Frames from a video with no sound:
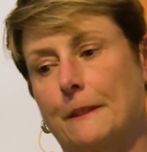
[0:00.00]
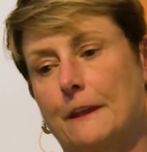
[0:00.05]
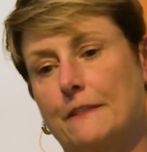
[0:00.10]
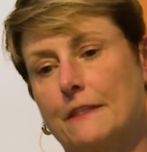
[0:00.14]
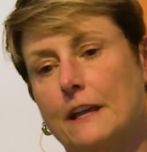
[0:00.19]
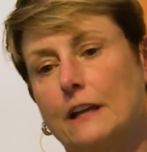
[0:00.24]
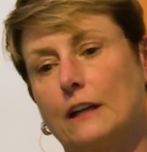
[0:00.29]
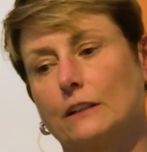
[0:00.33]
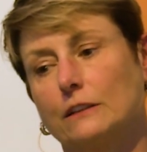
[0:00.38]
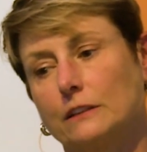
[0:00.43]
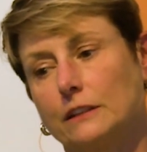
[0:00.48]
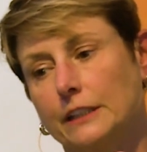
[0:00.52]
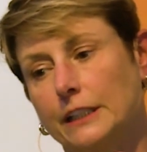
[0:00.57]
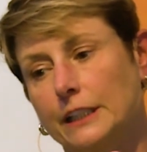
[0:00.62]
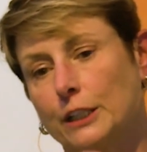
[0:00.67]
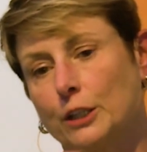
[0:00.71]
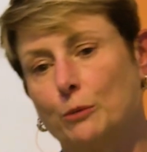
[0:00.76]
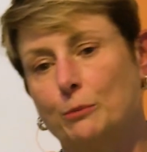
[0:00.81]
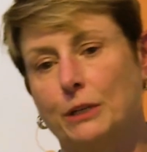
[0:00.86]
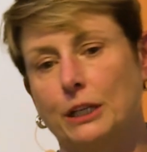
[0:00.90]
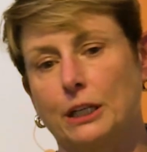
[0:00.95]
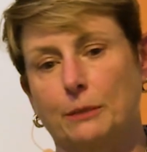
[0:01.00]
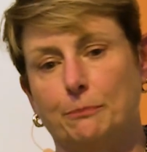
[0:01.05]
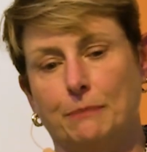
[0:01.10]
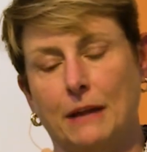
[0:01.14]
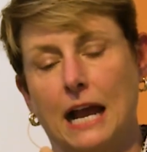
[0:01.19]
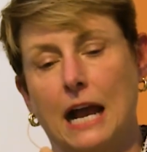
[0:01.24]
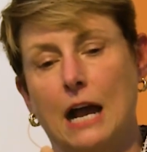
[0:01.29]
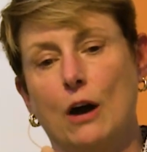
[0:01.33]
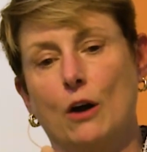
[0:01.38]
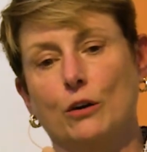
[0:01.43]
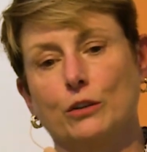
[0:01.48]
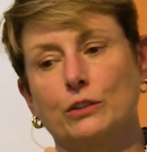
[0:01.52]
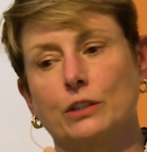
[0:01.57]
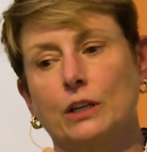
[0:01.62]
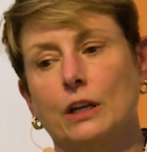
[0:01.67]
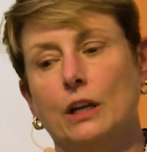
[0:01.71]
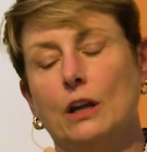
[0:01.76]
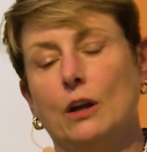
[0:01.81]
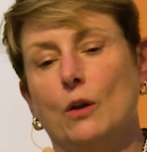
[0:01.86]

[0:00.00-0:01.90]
you think a little bit about